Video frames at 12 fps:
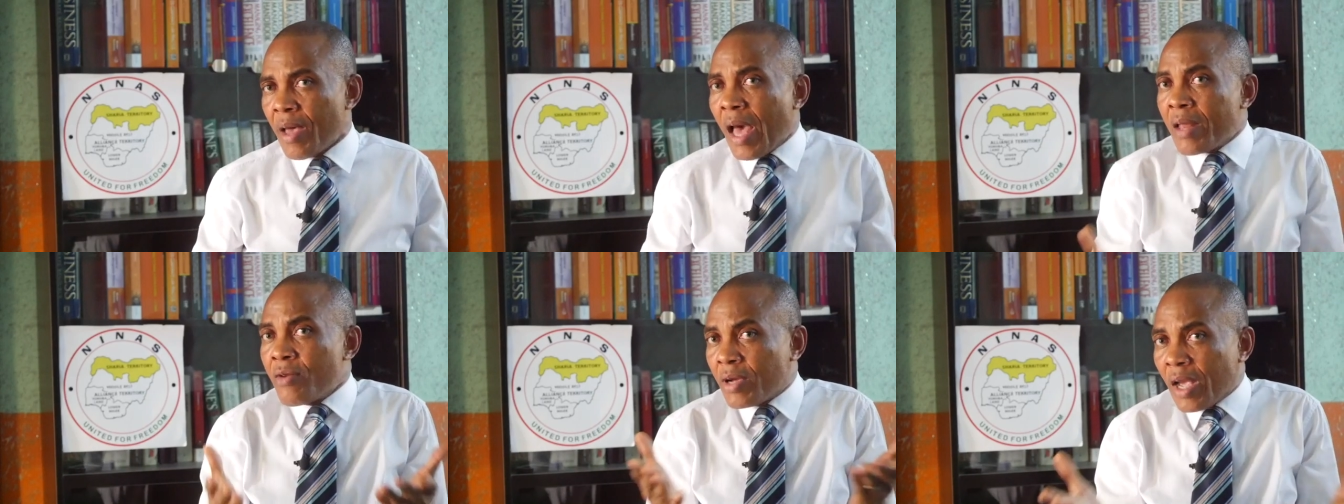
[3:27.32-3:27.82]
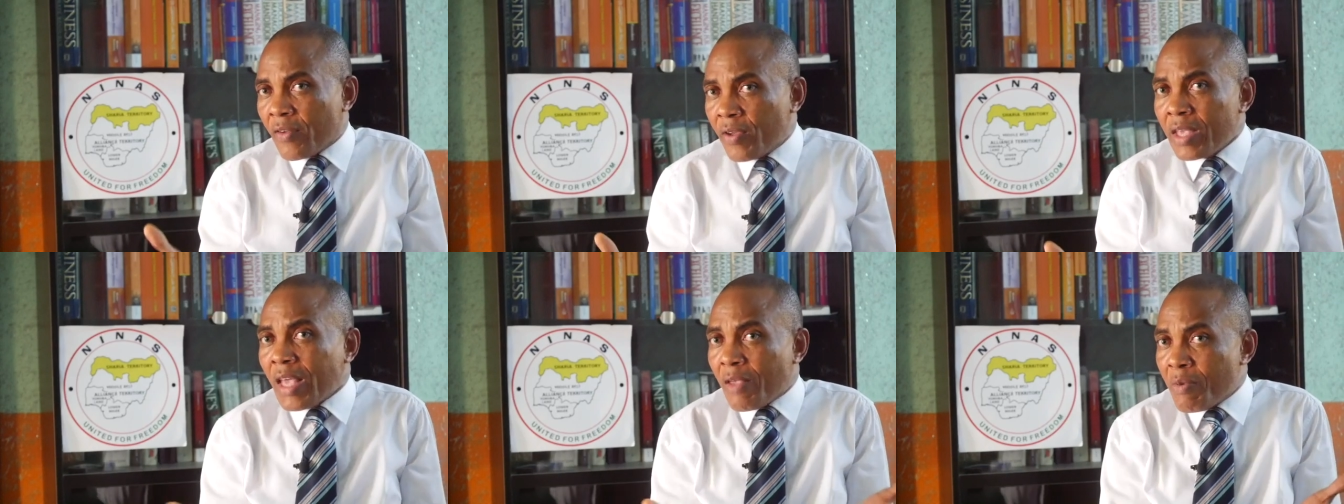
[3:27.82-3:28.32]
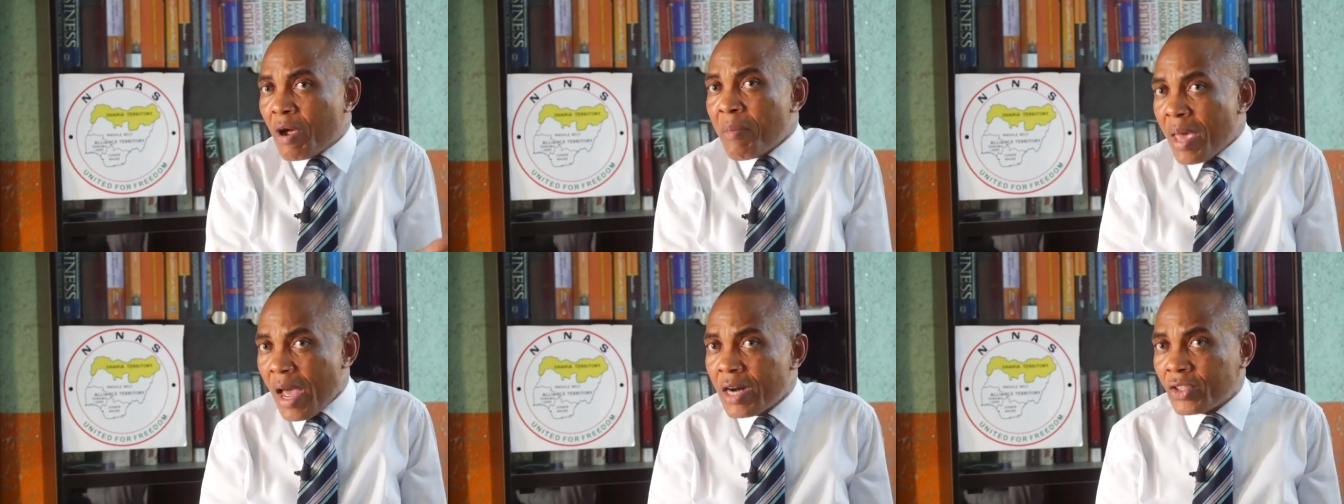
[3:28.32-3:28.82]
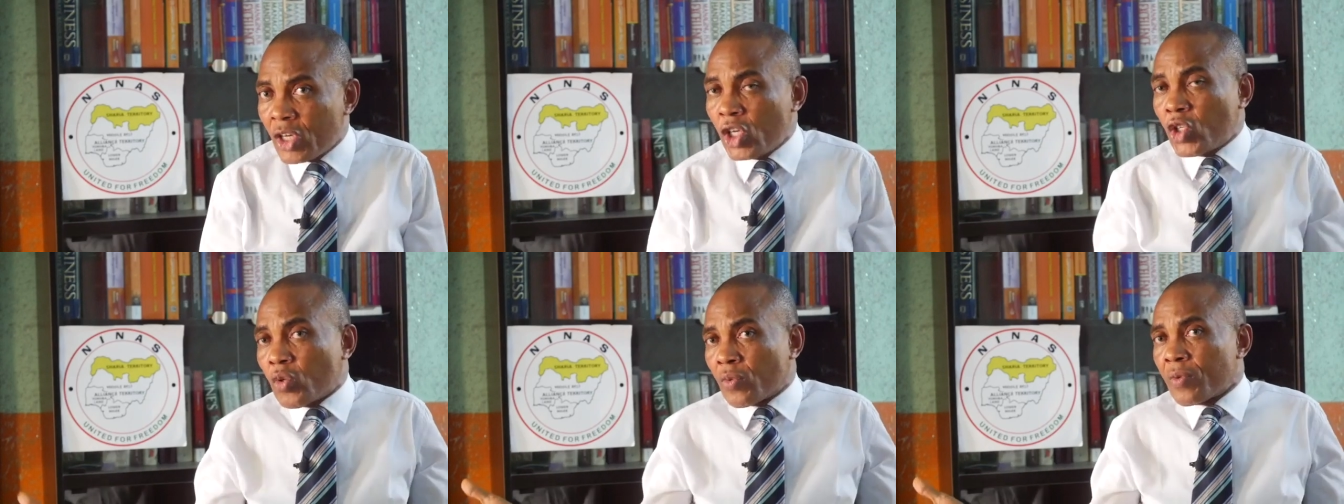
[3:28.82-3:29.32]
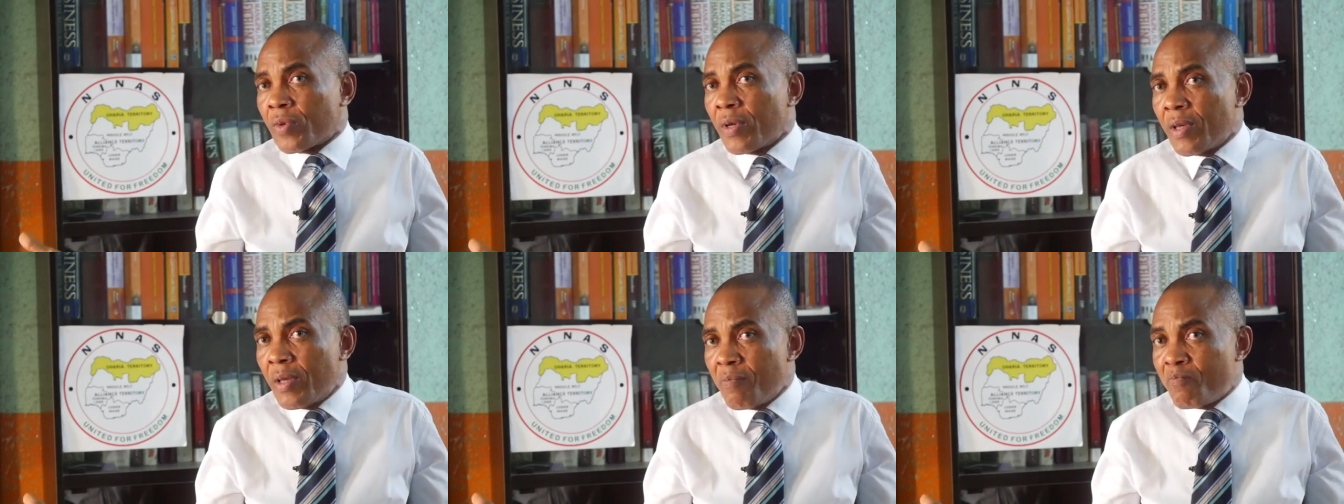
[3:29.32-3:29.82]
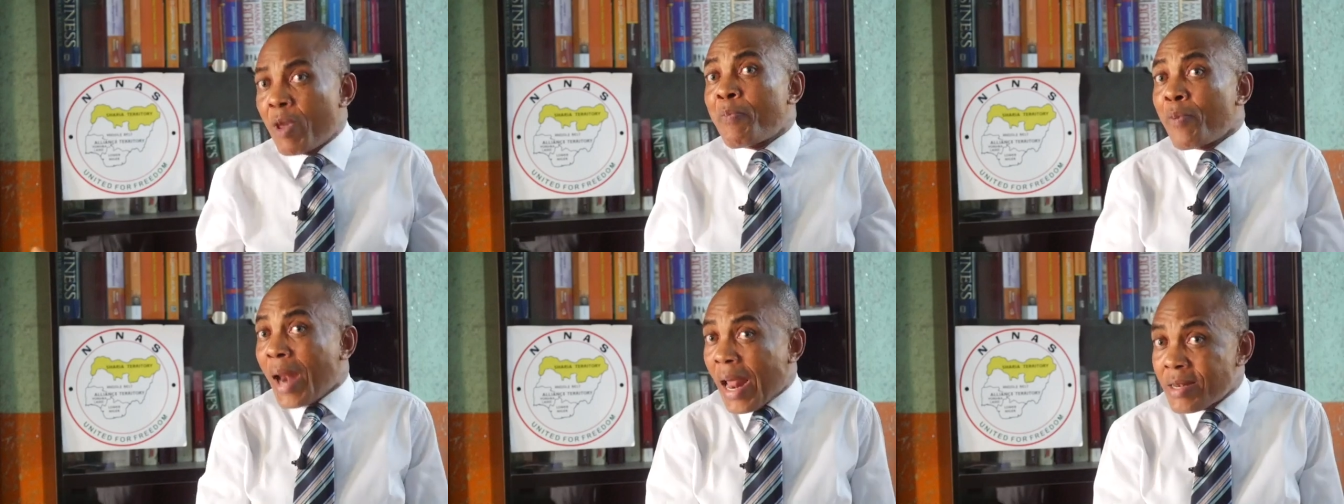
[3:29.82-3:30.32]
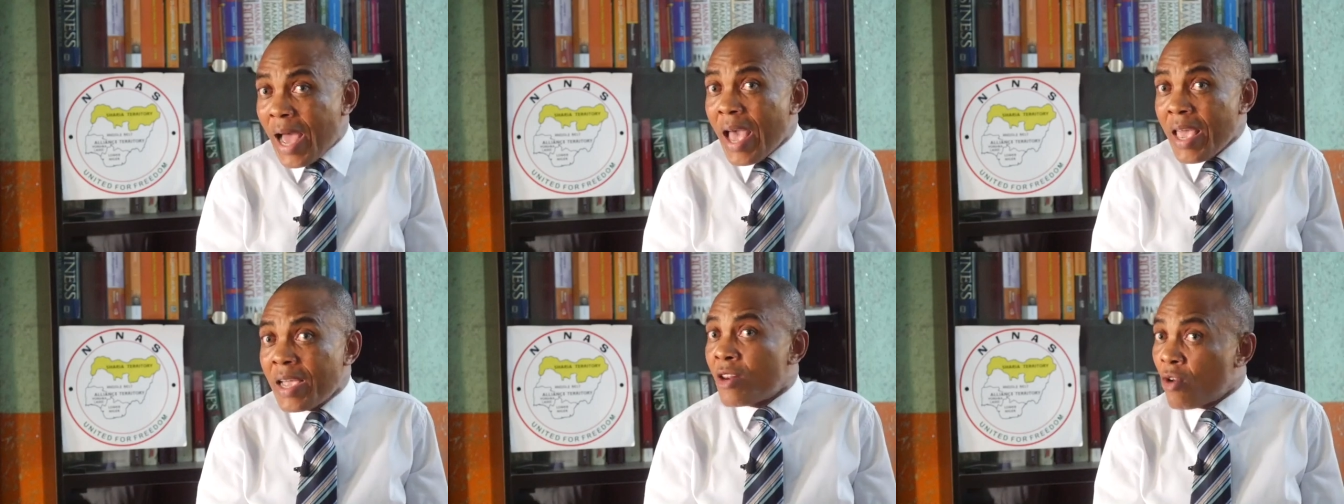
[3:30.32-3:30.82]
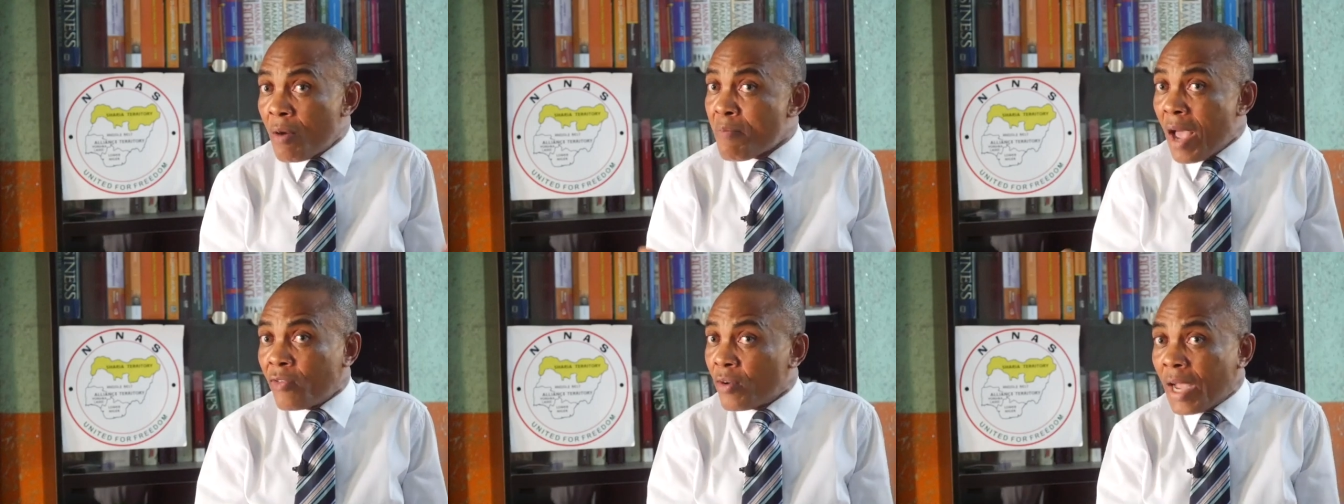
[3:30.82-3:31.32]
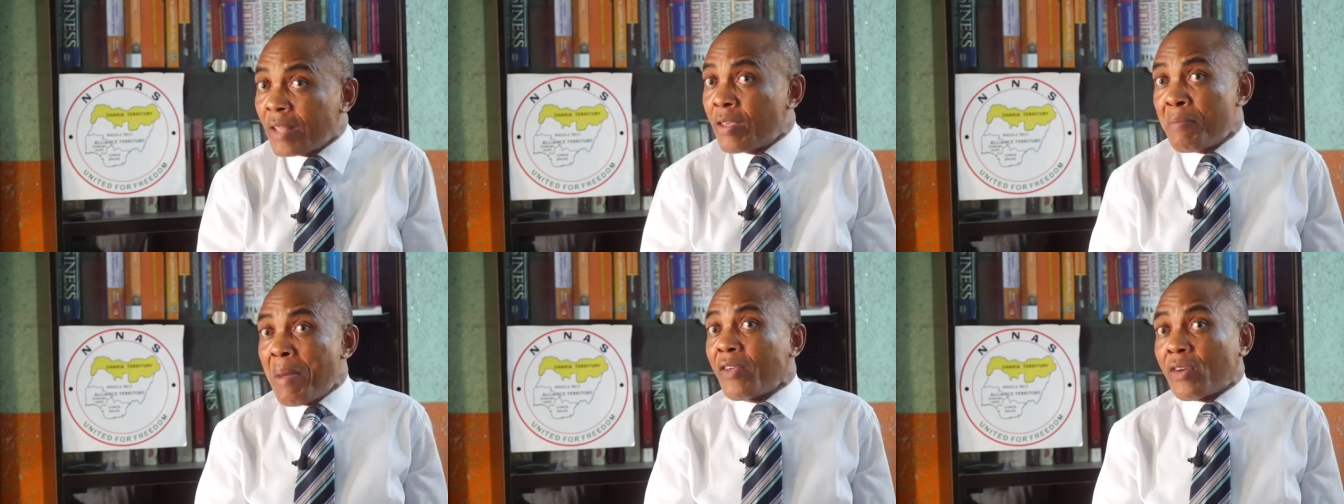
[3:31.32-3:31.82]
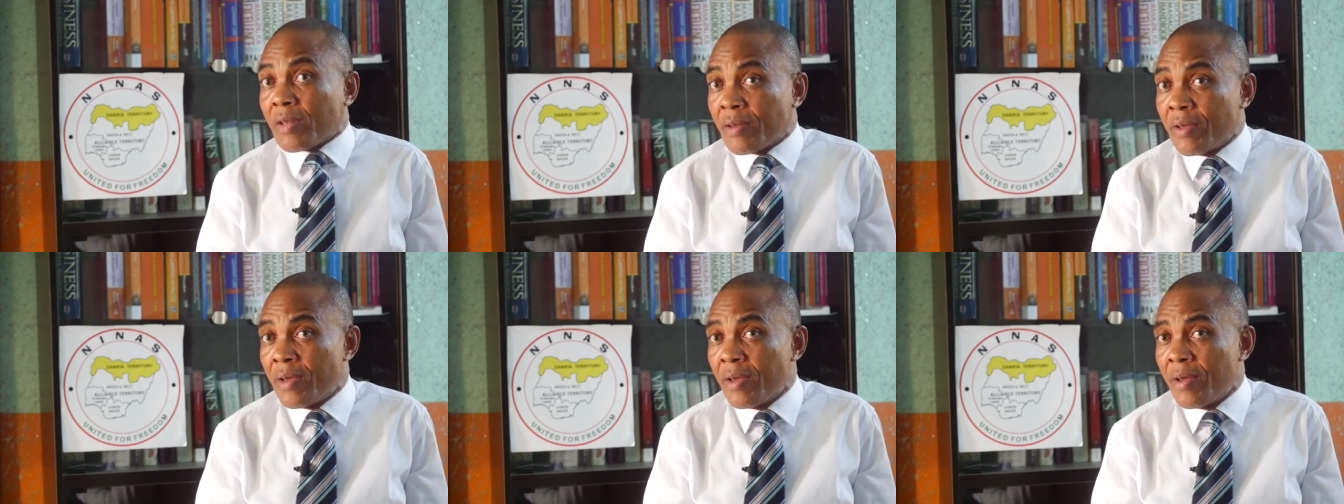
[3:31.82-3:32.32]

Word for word: And you can see it has become a health issue. People are dying in numbers you can't imagine.